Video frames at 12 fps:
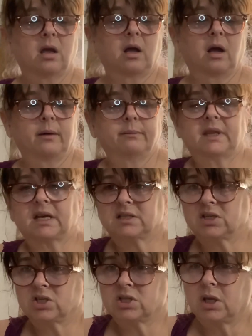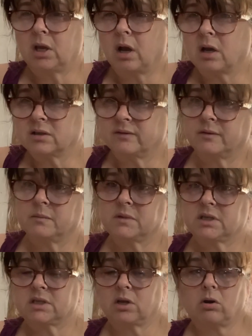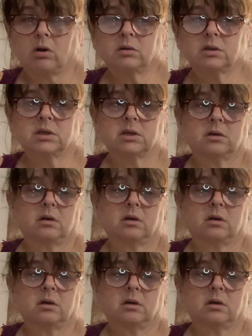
that's usually caused from salt.